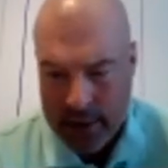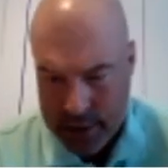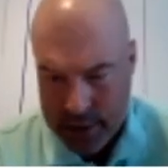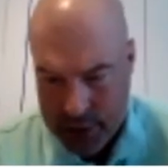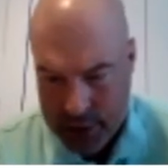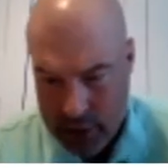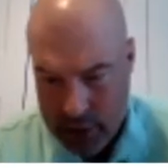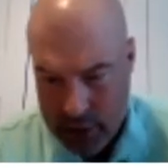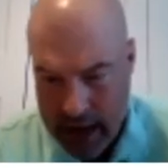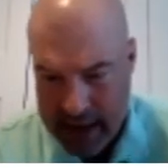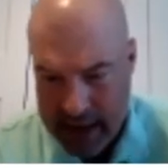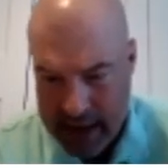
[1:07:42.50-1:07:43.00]

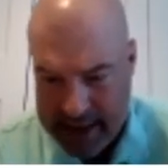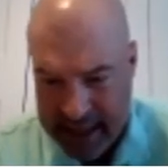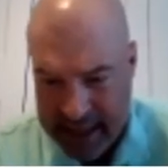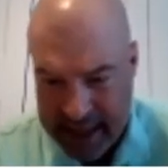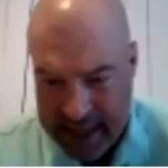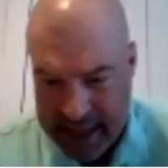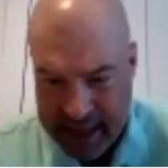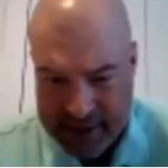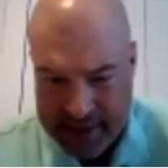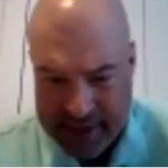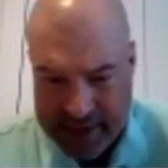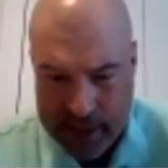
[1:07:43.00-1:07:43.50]
trying to
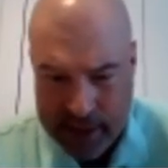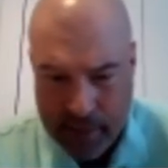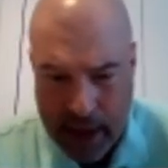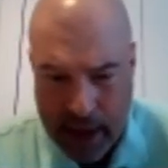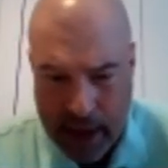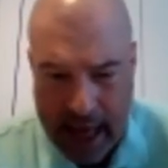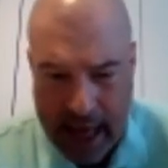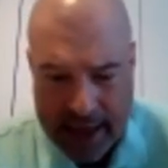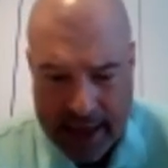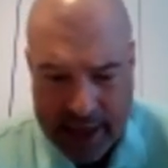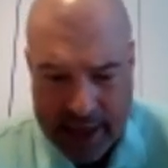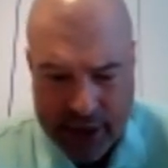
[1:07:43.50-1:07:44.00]
get into the
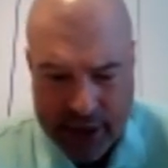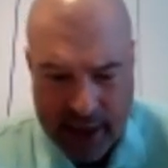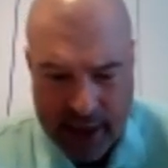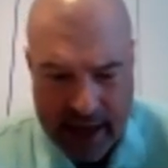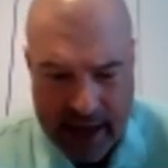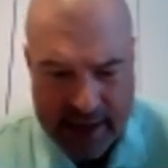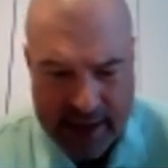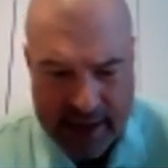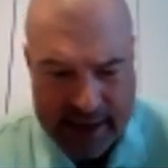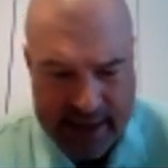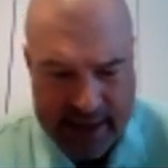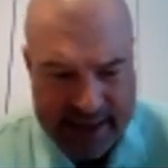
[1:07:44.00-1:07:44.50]
body,
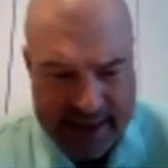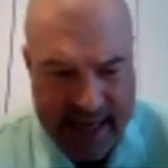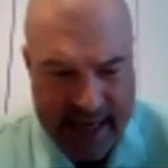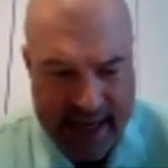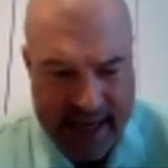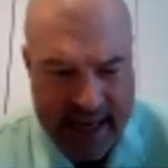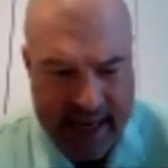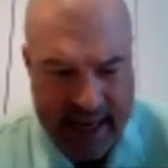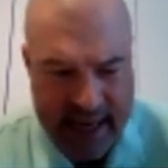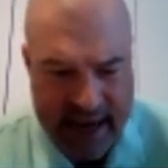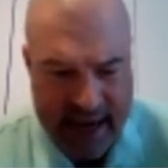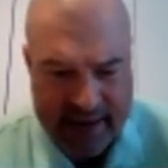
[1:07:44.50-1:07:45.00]
trying to stay
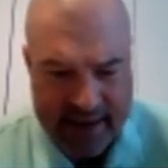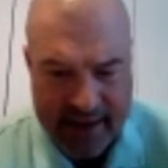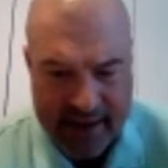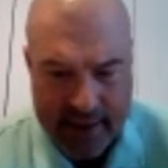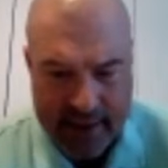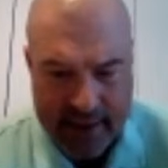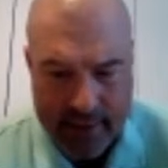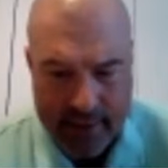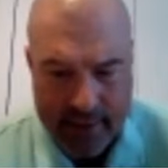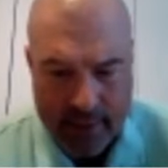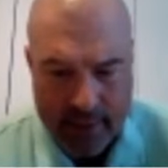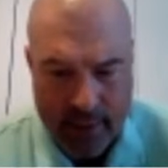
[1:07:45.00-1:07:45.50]
connected.
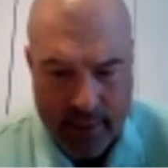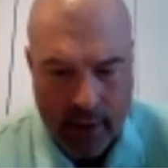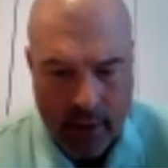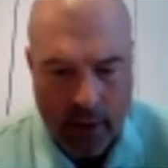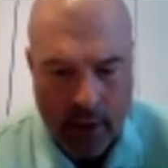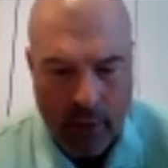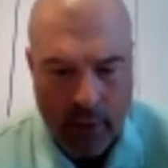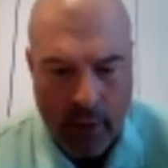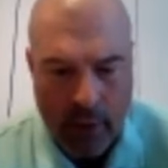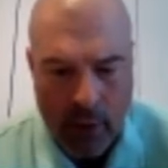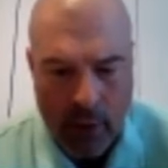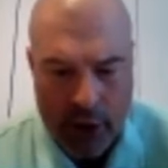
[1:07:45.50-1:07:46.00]

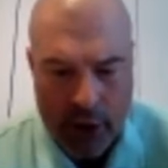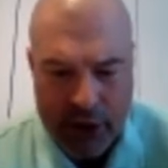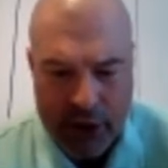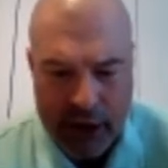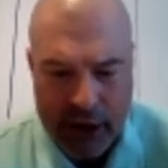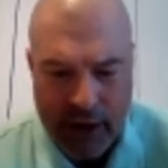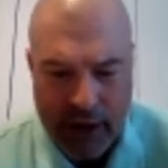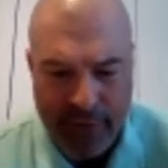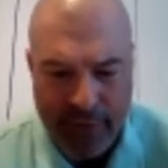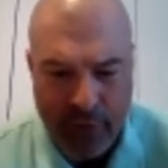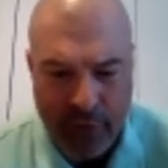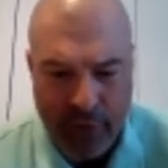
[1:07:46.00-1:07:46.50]
We want to try
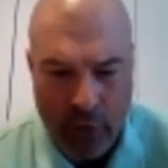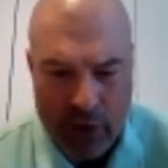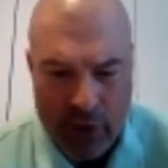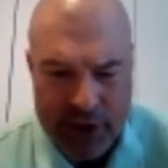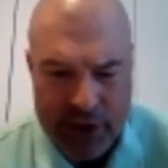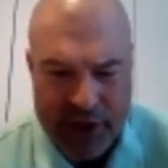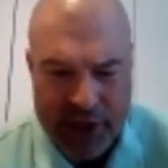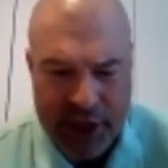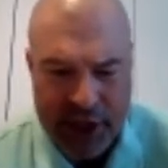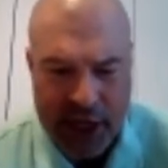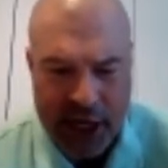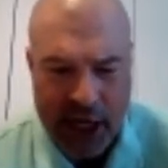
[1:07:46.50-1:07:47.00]
to
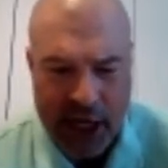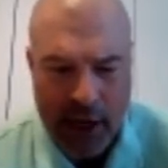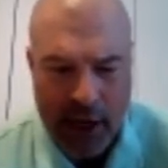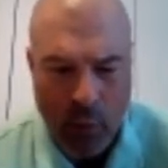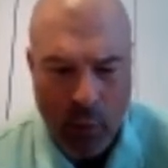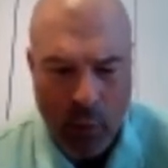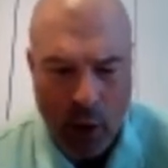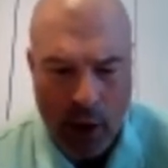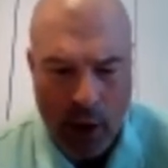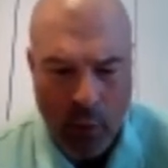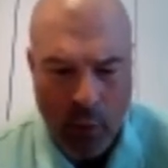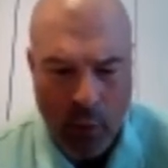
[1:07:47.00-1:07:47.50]
force the cut
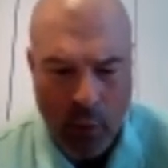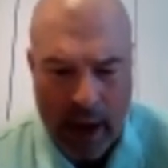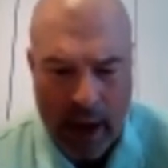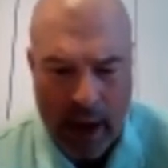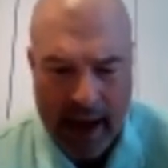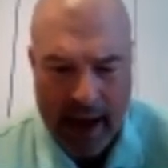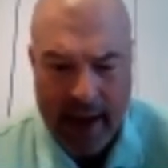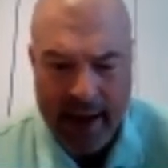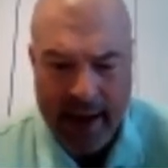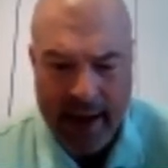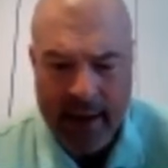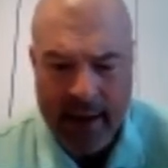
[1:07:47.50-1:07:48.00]
one
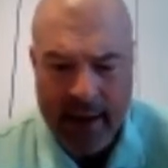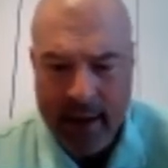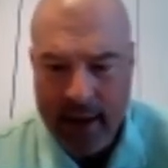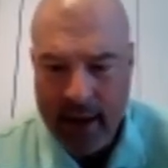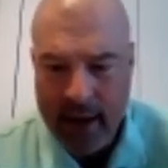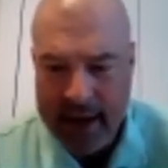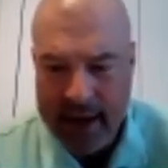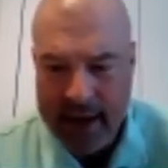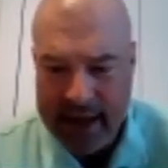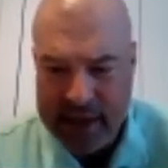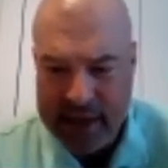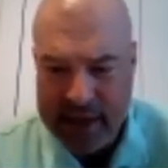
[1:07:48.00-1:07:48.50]
way
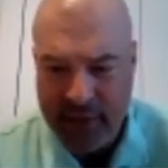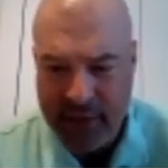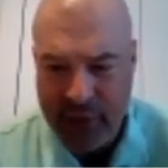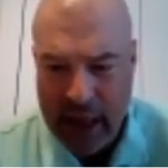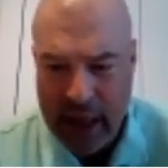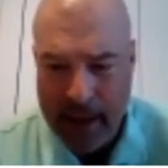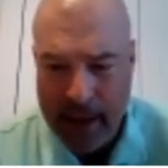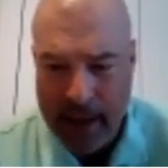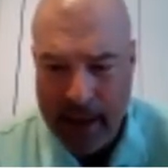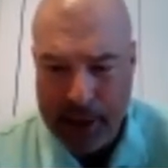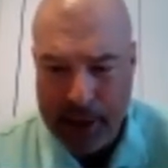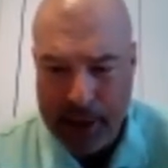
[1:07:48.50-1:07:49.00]
against
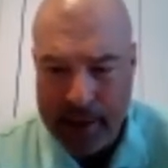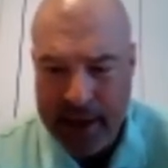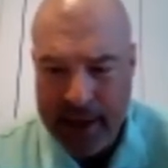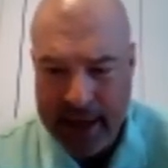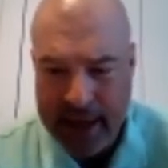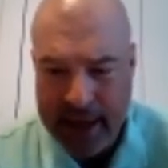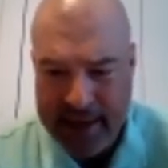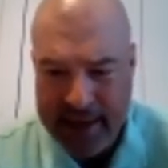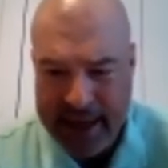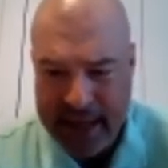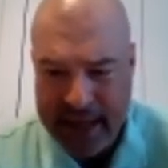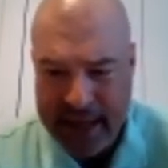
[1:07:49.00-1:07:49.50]
floppy
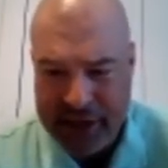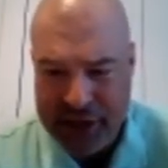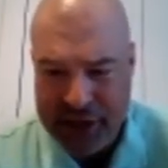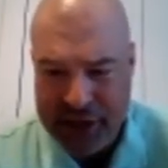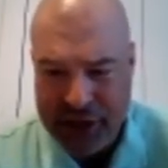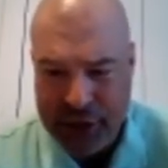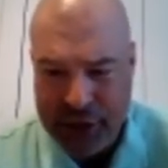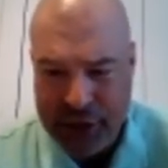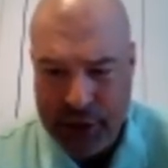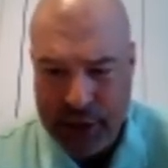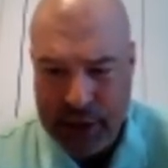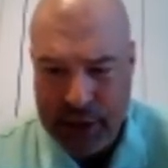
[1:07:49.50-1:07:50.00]
in catch
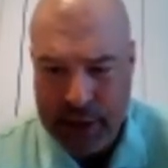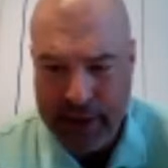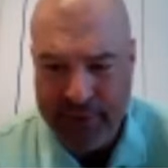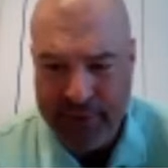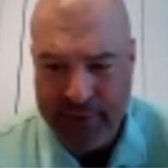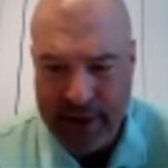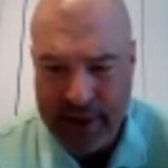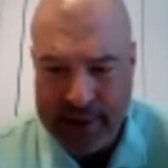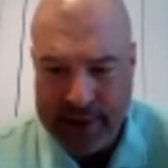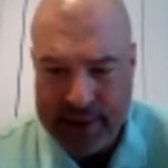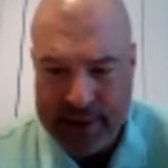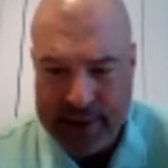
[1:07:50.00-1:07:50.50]
and shoot
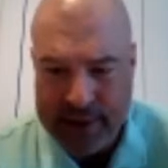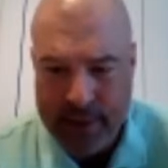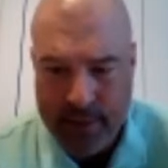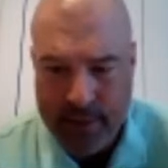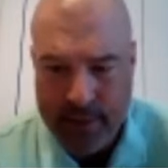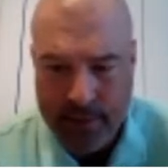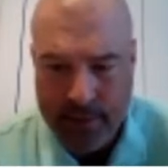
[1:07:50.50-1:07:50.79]
defense.